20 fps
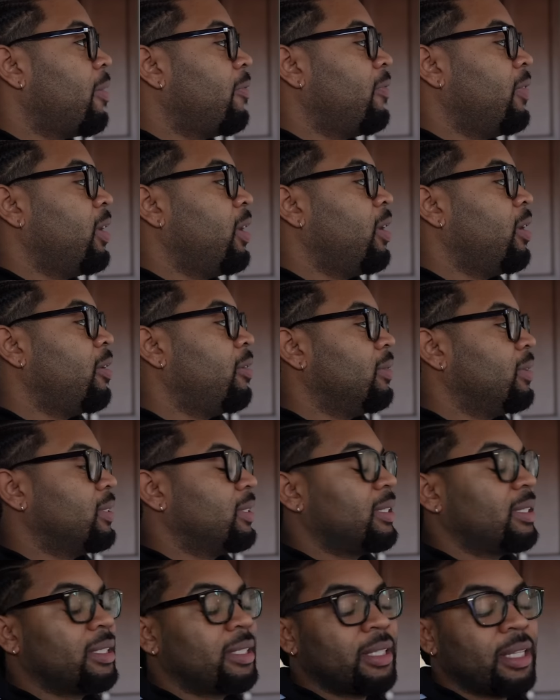video is
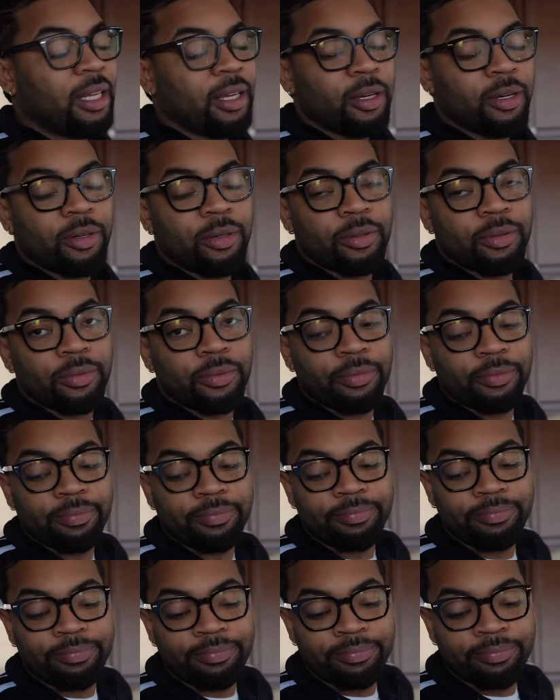still,
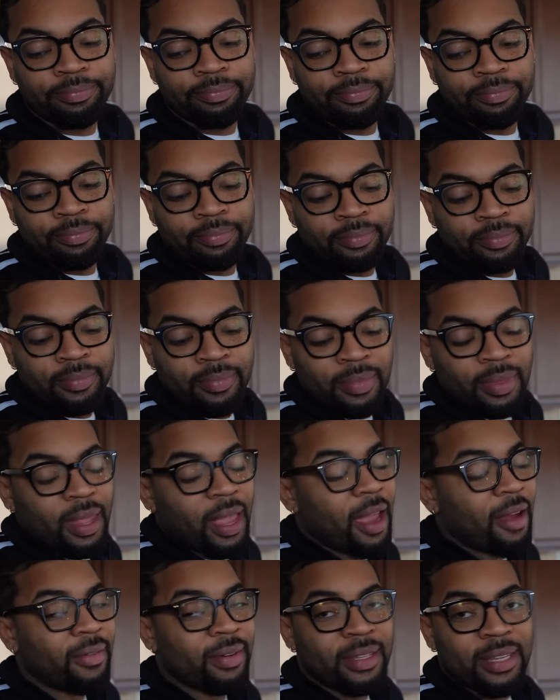
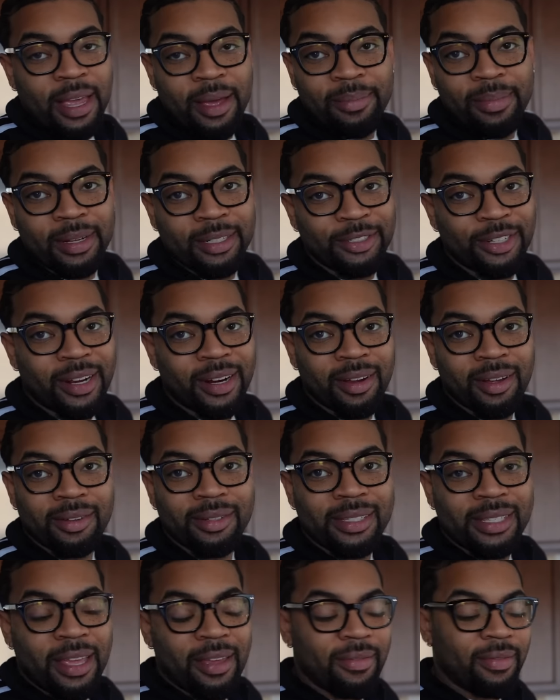every time I try to go
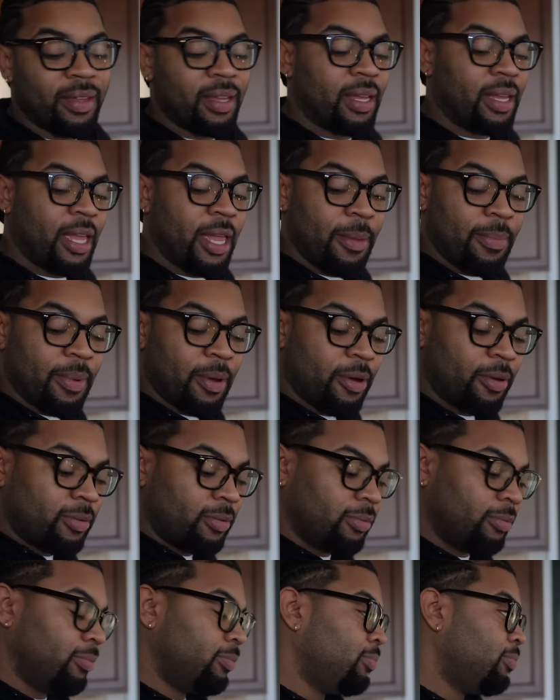save it, it keep
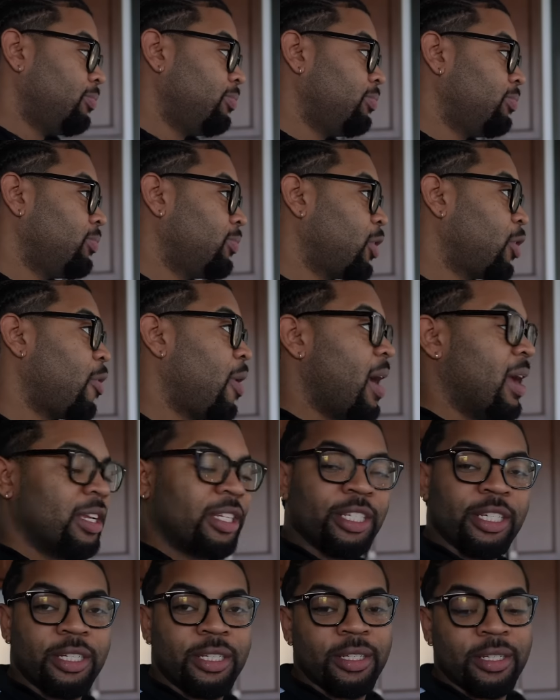on
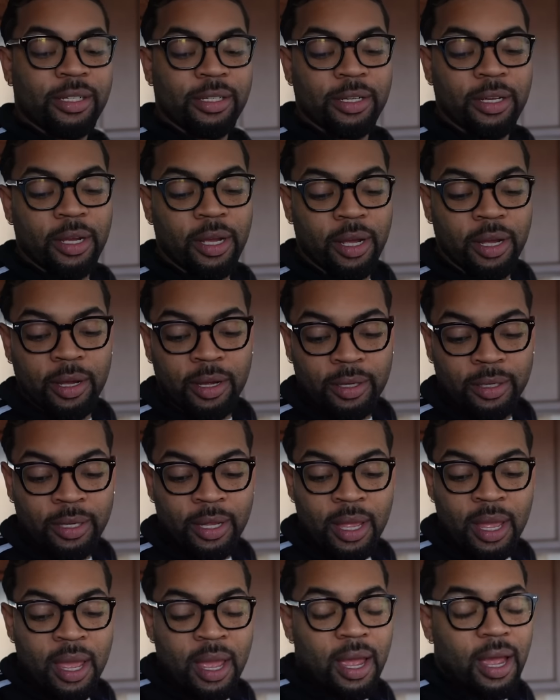crashing
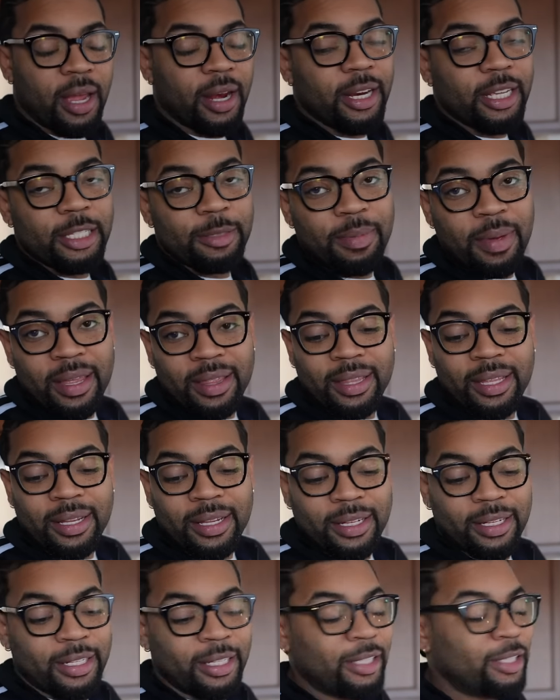
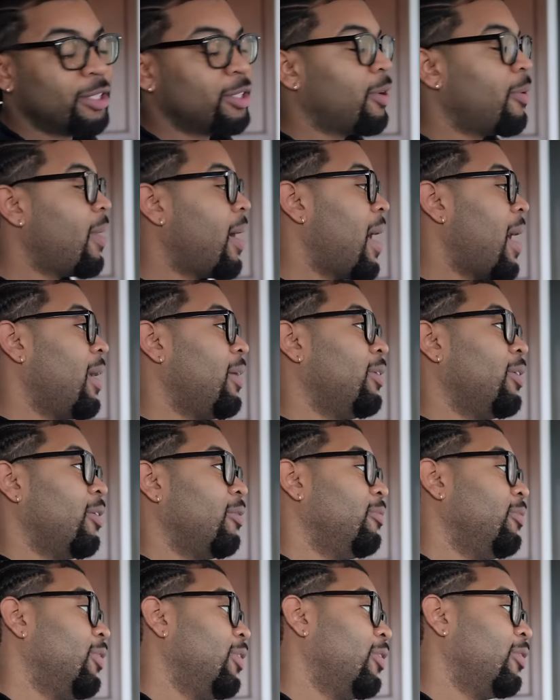unexpectedly. So I
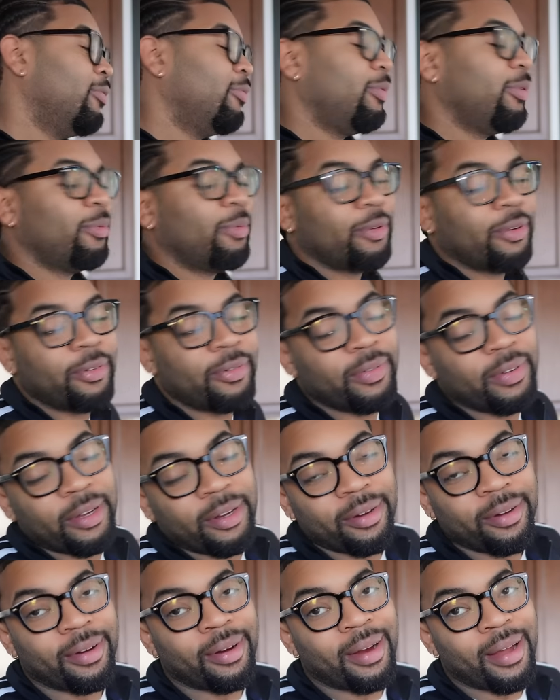don't know. We will
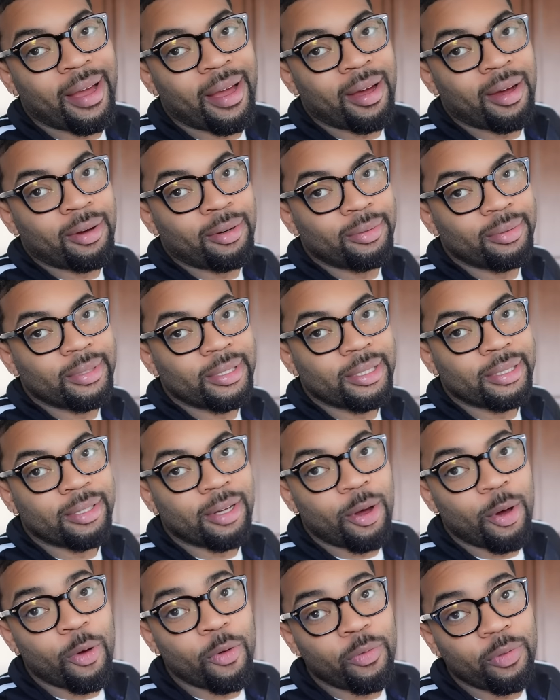figure it out.
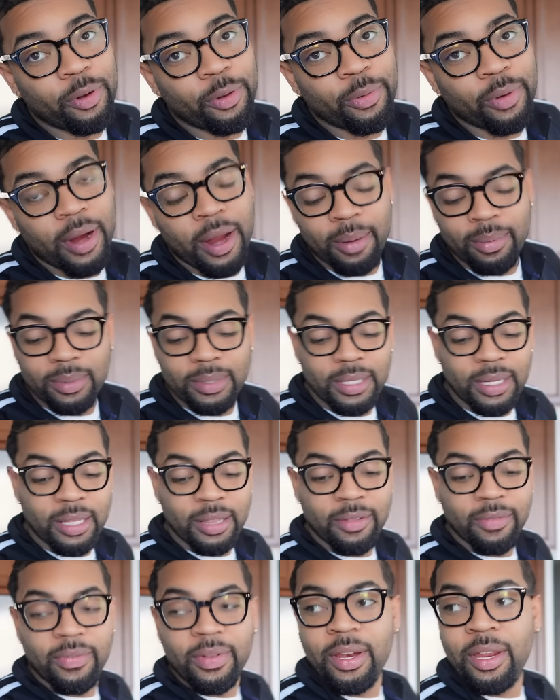Hopefully we're able to get
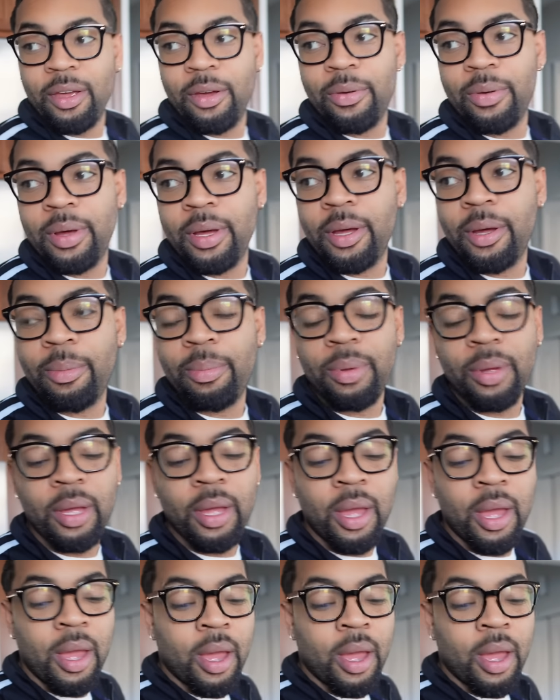the video up